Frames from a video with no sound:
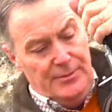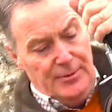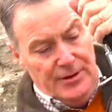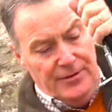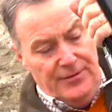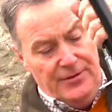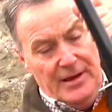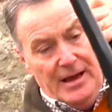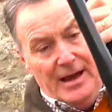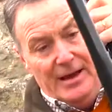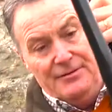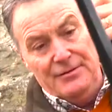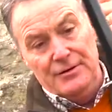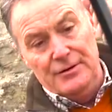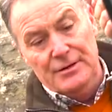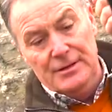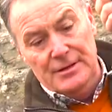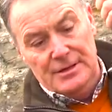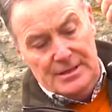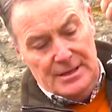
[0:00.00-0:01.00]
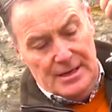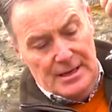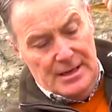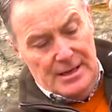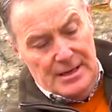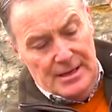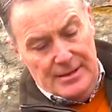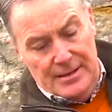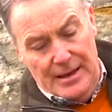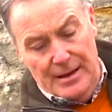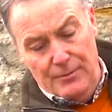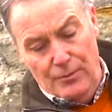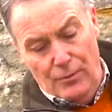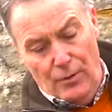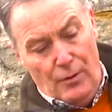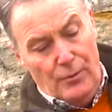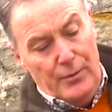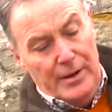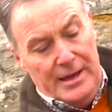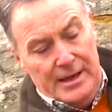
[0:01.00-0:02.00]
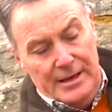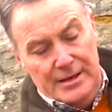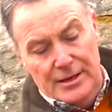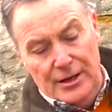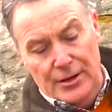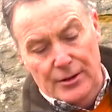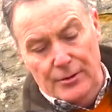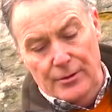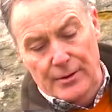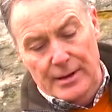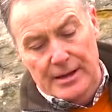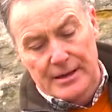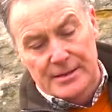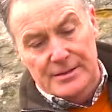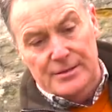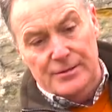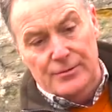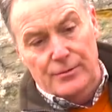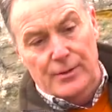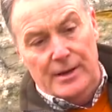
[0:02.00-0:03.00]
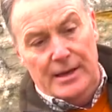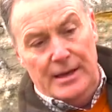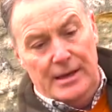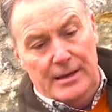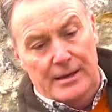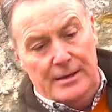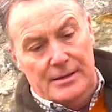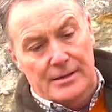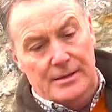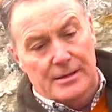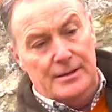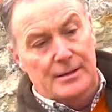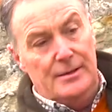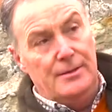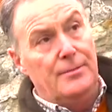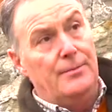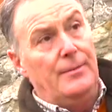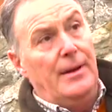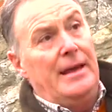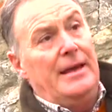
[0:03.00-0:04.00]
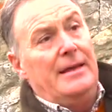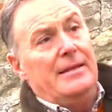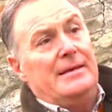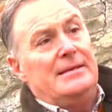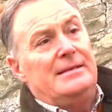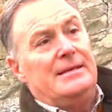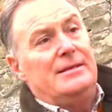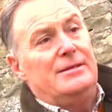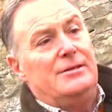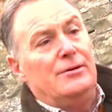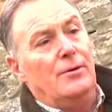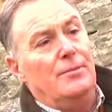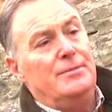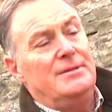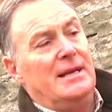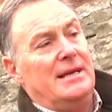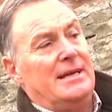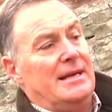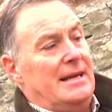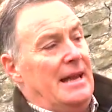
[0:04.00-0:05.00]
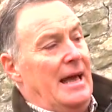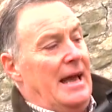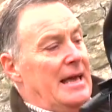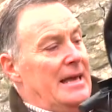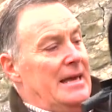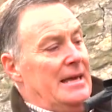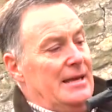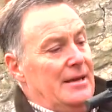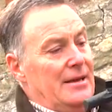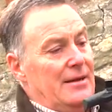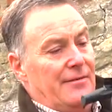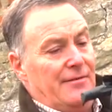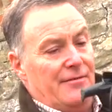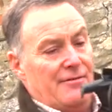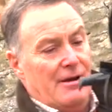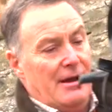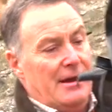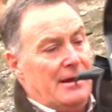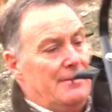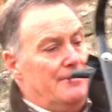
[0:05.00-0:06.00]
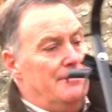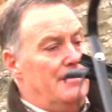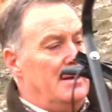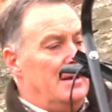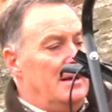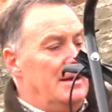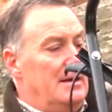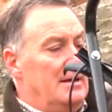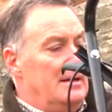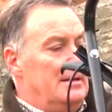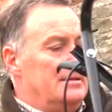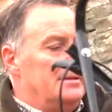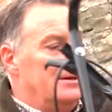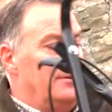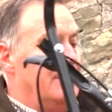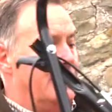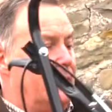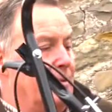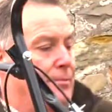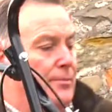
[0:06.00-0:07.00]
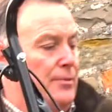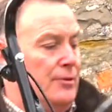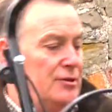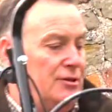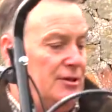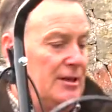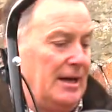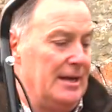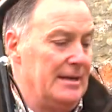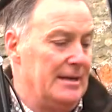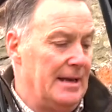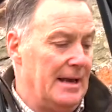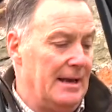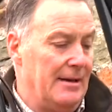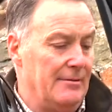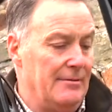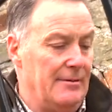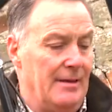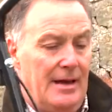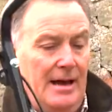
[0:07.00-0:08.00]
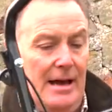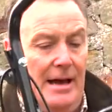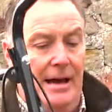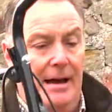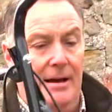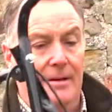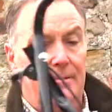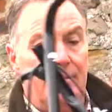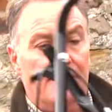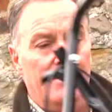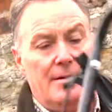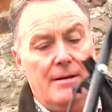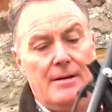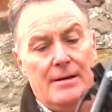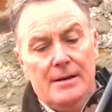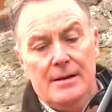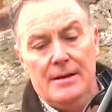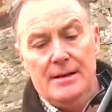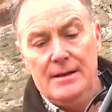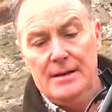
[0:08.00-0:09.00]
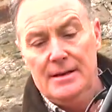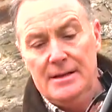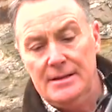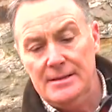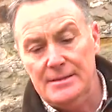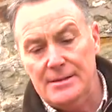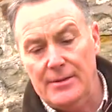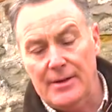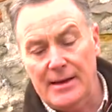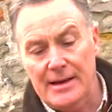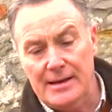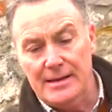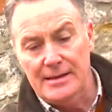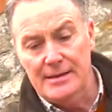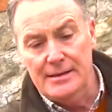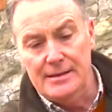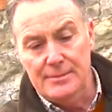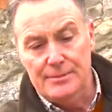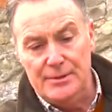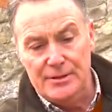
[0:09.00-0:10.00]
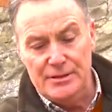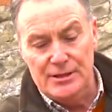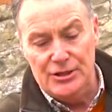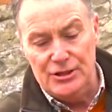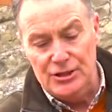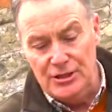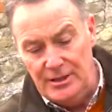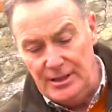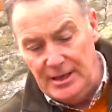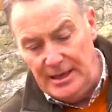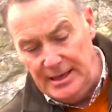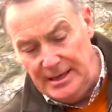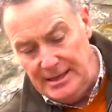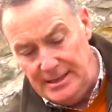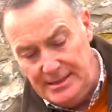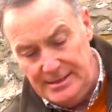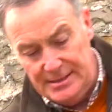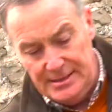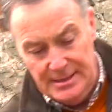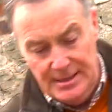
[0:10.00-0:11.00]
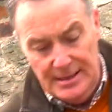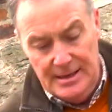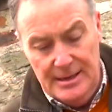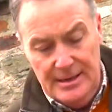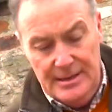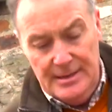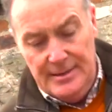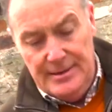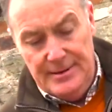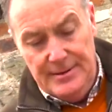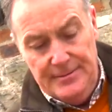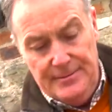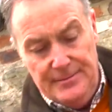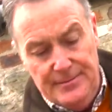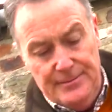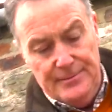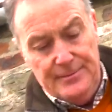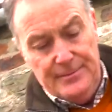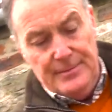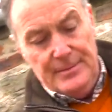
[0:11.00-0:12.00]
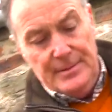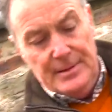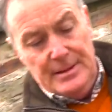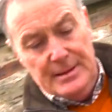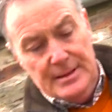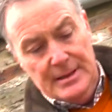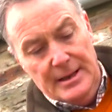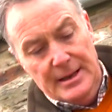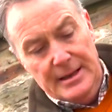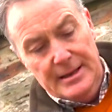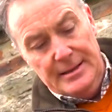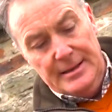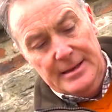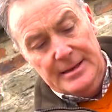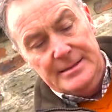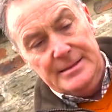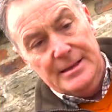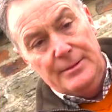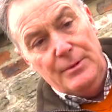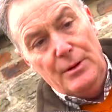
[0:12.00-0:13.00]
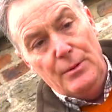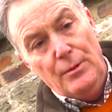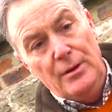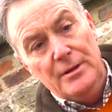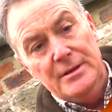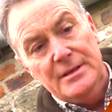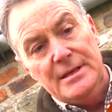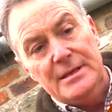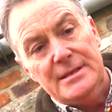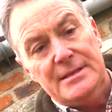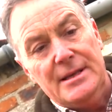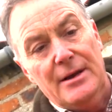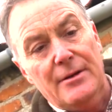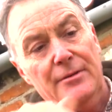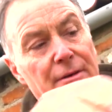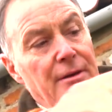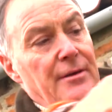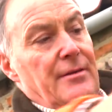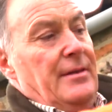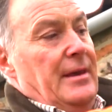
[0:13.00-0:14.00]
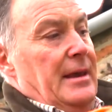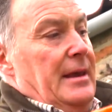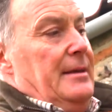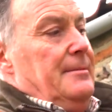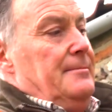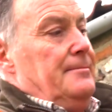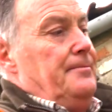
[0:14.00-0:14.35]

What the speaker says: but if you haven't, then what we can do is we can make this into almost like an AE frame. So we can push that down there, so I can position these like this. And we want it so that they